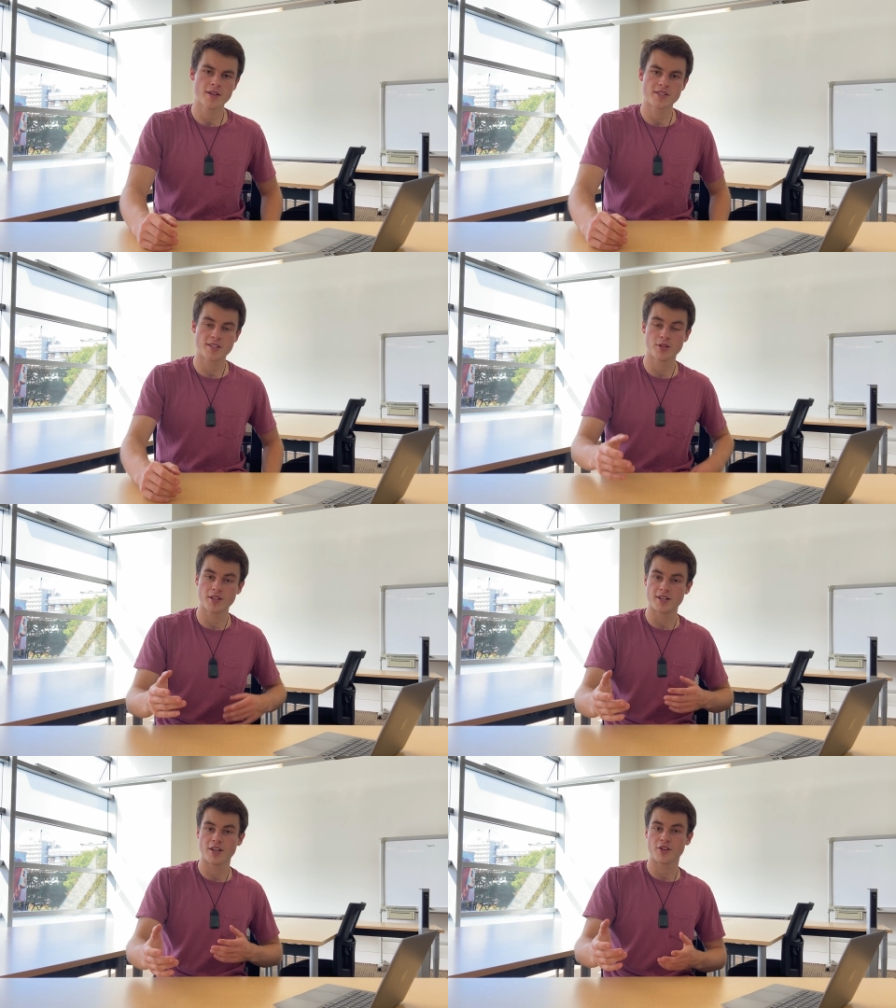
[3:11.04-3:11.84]

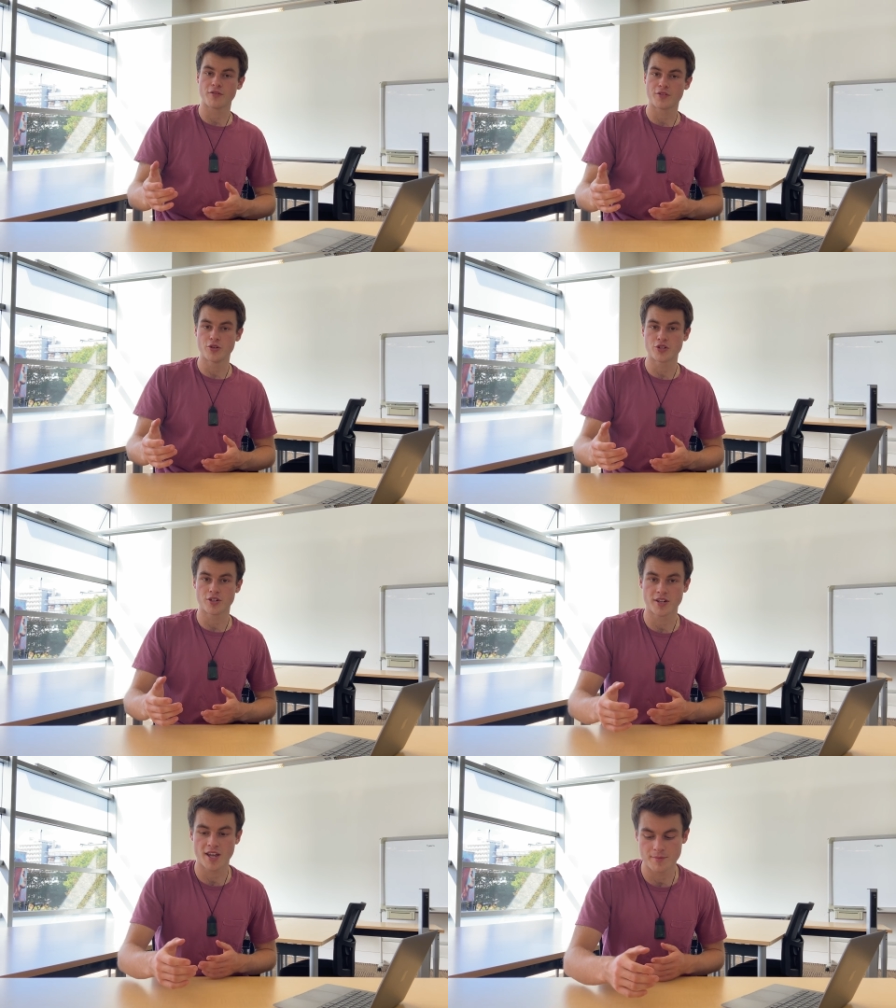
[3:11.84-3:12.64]
Similarly, another
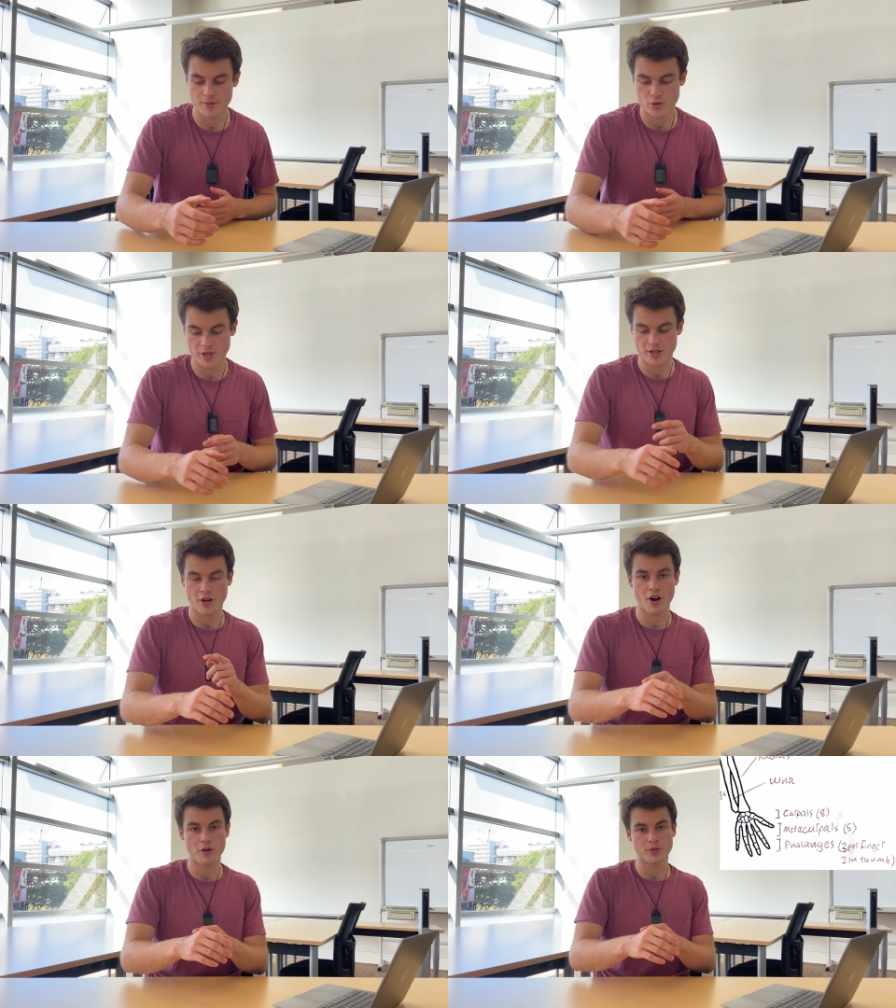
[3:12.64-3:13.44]
confusion can be between
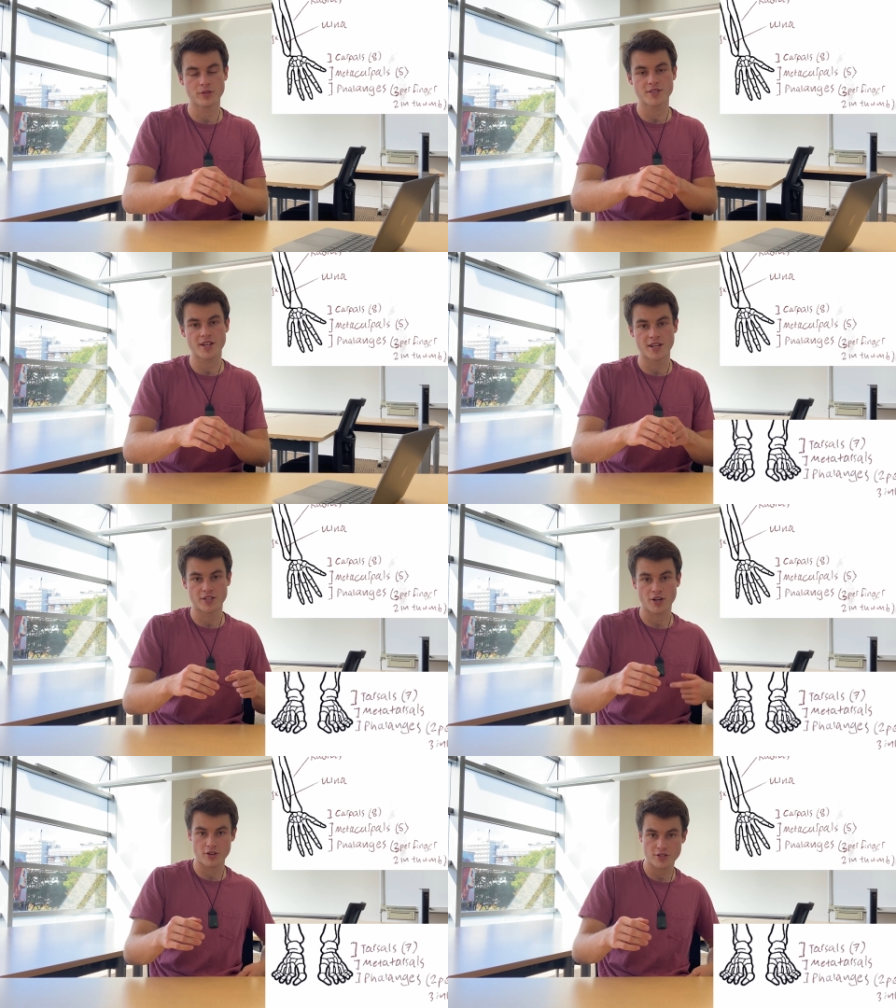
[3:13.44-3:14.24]
carpals
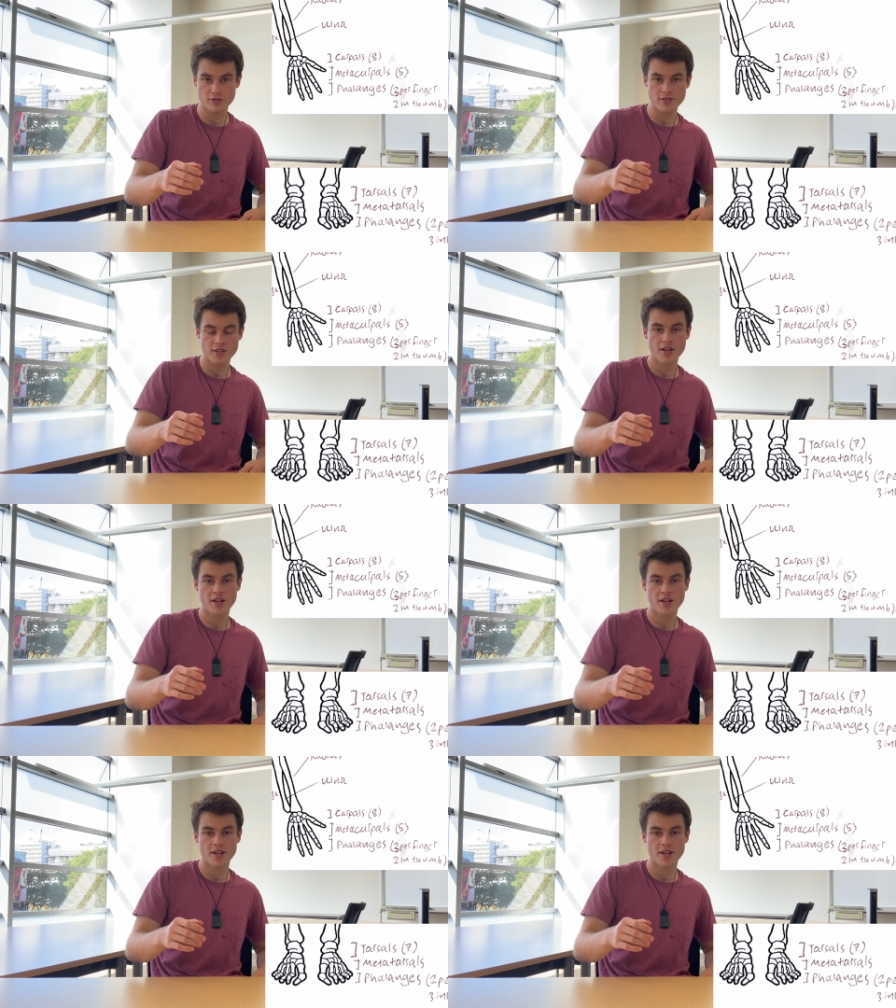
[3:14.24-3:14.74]
and tarsals.